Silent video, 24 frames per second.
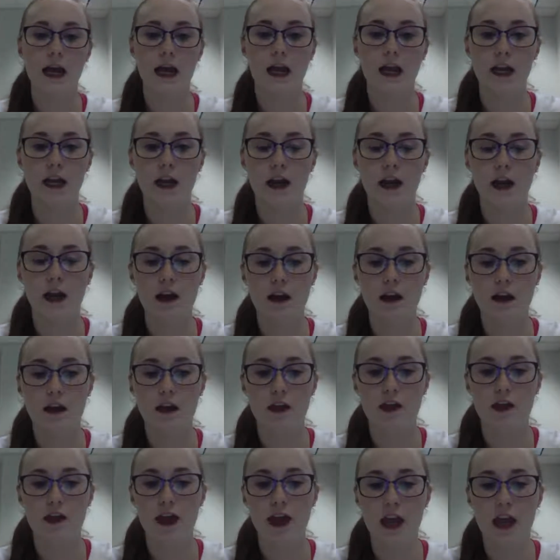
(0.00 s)
And
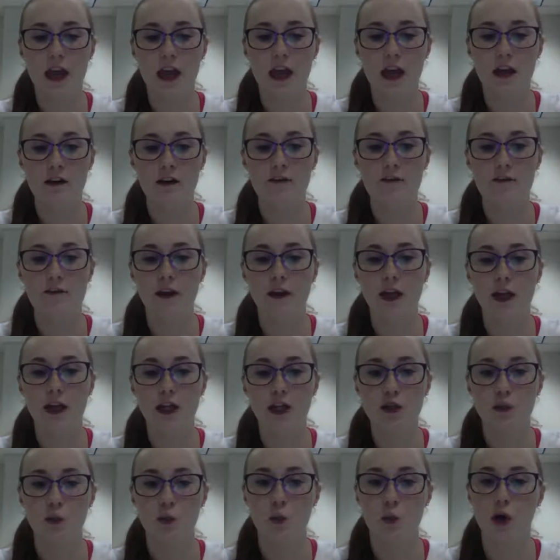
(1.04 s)
they
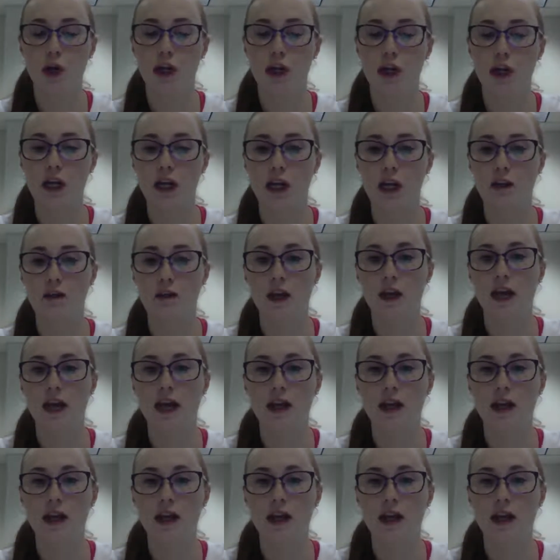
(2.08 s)
finished working.